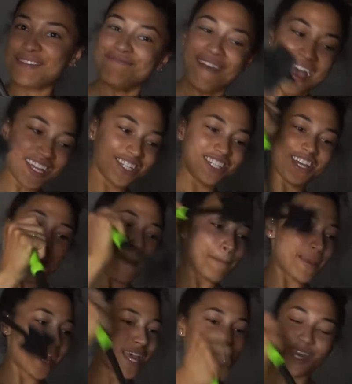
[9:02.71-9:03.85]
mash up
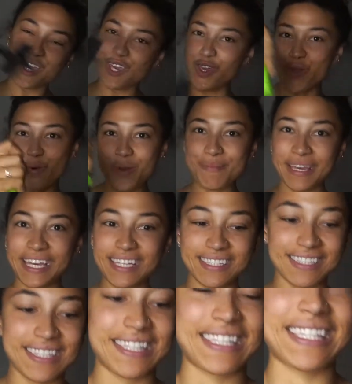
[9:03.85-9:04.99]
your
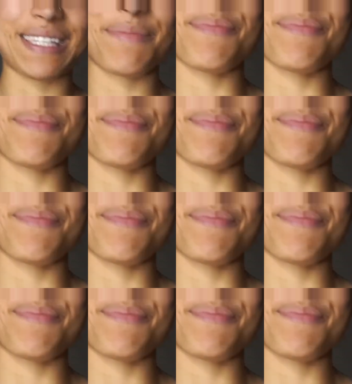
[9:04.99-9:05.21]
meats.